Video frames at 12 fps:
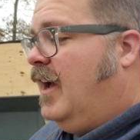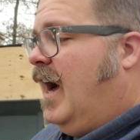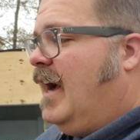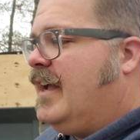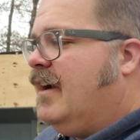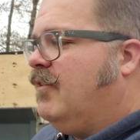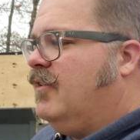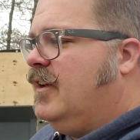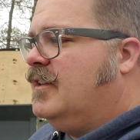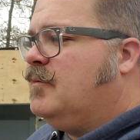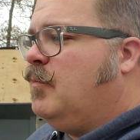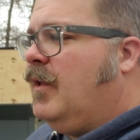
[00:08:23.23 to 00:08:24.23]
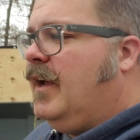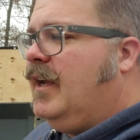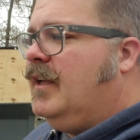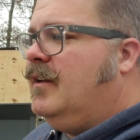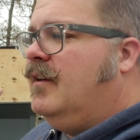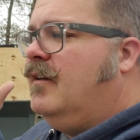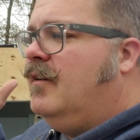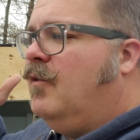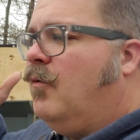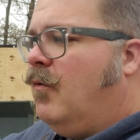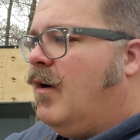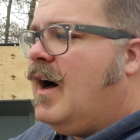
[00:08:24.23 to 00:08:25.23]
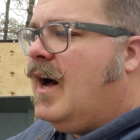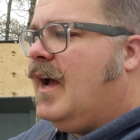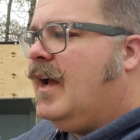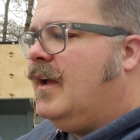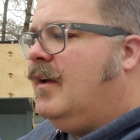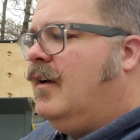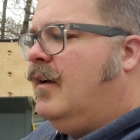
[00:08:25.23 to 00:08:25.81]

I can't really explain why